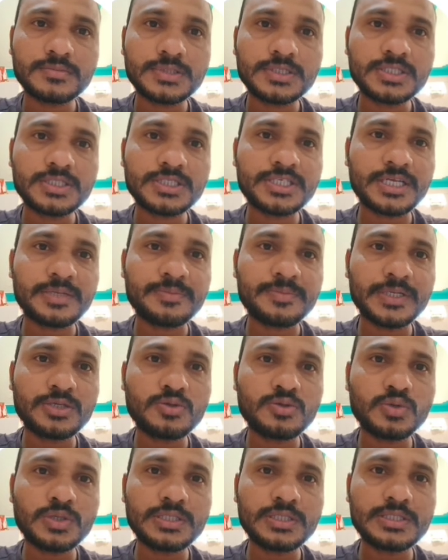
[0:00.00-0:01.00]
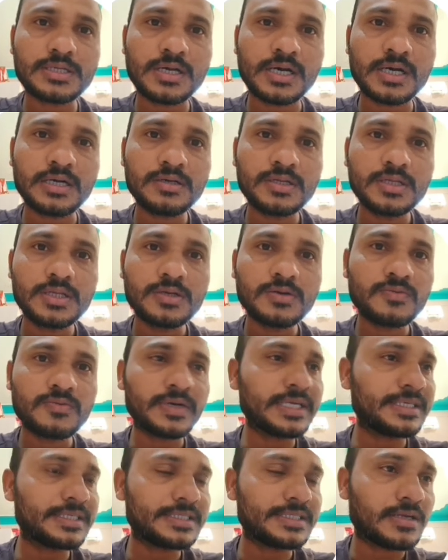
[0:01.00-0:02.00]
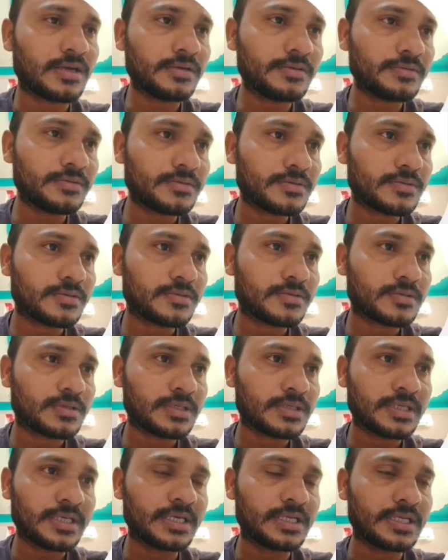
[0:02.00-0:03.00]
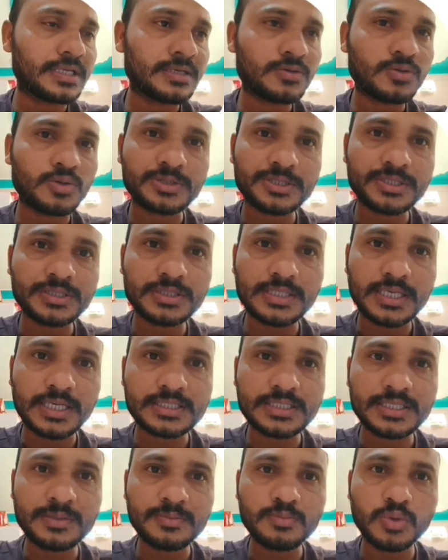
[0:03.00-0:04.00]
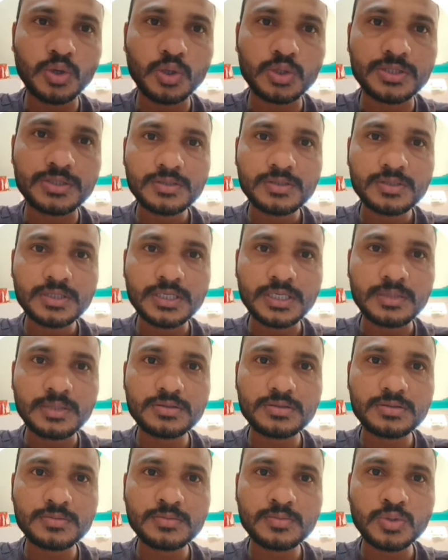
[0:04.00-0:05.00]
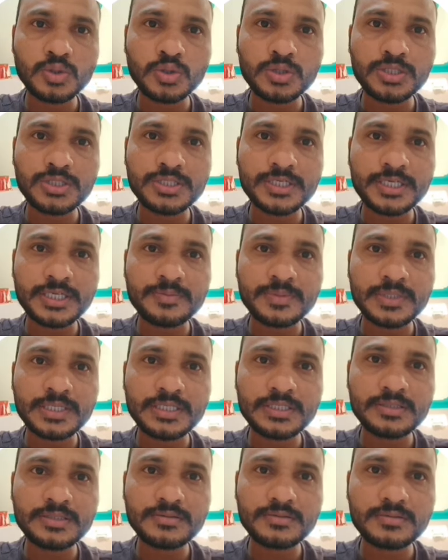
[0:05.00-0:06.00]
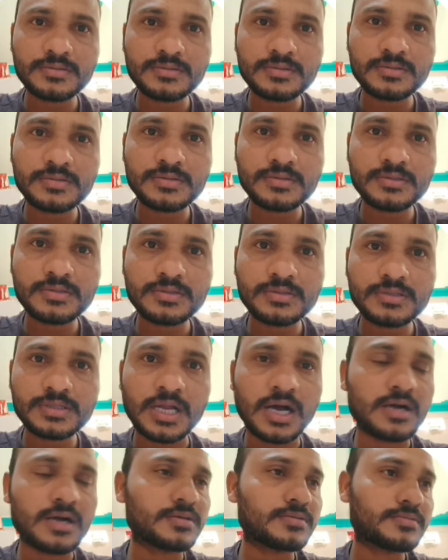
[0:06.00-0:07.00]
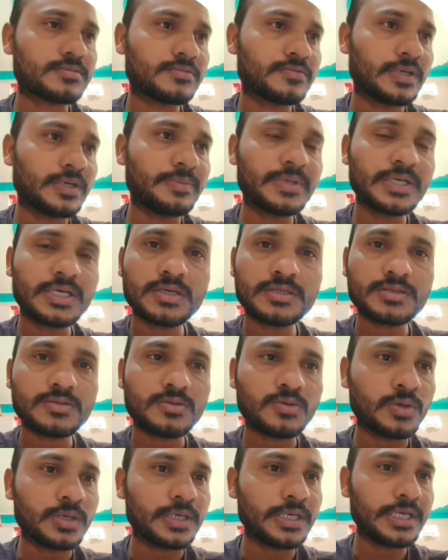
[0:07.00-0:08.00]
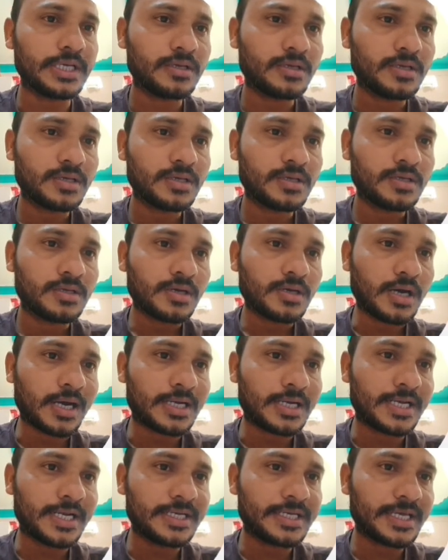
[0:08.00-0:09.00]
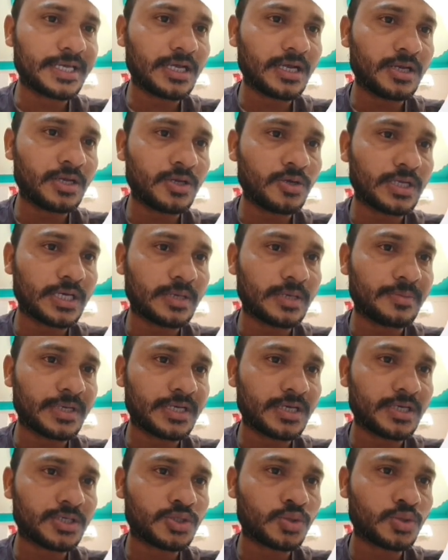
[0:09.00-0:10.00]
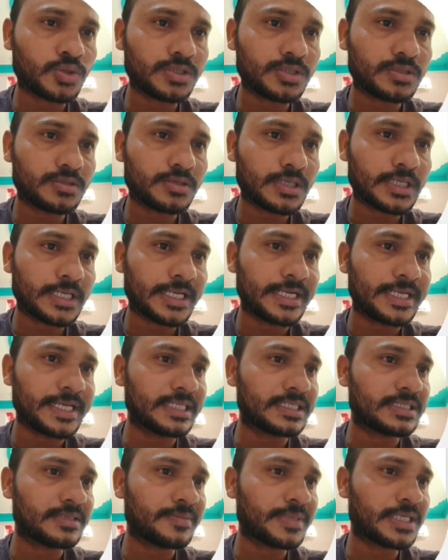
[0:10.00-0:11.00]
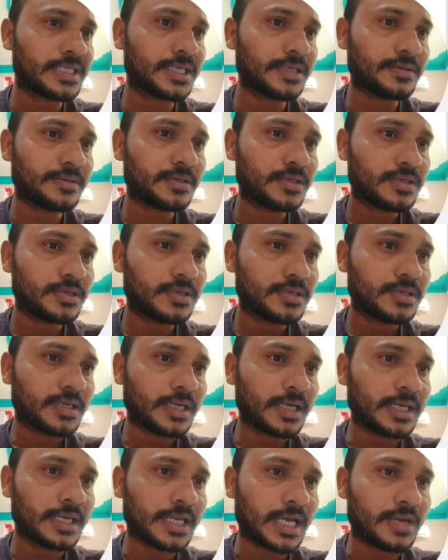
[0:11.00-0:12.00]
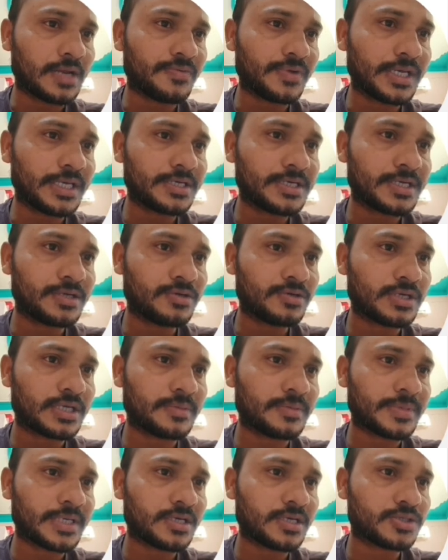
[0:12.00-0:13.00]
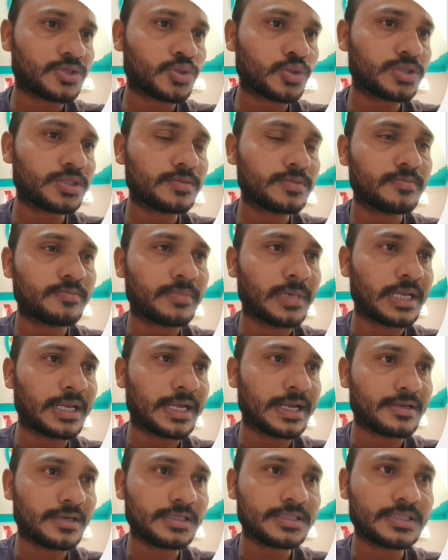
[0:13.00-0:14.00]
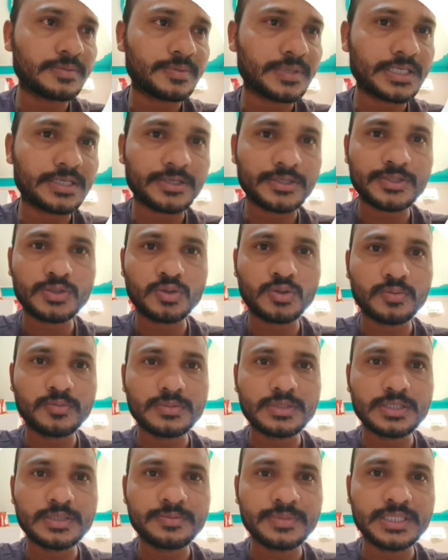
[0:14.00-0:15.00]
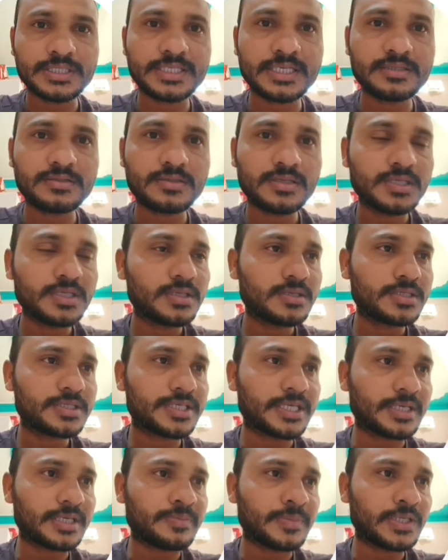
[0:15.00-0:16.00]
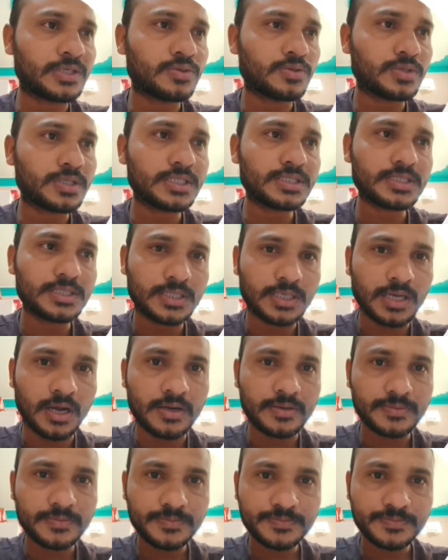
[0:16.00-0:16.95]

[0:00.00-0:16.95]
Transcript: Statement 2 is wrong. Why it is wrong? Here in questions asking both. Here both statement is wrong. Why? Because only adult Echinodermata shows radial symmetry and larva Echinodermata shows bilateral symmetry. So it means that statement 2 is wrong.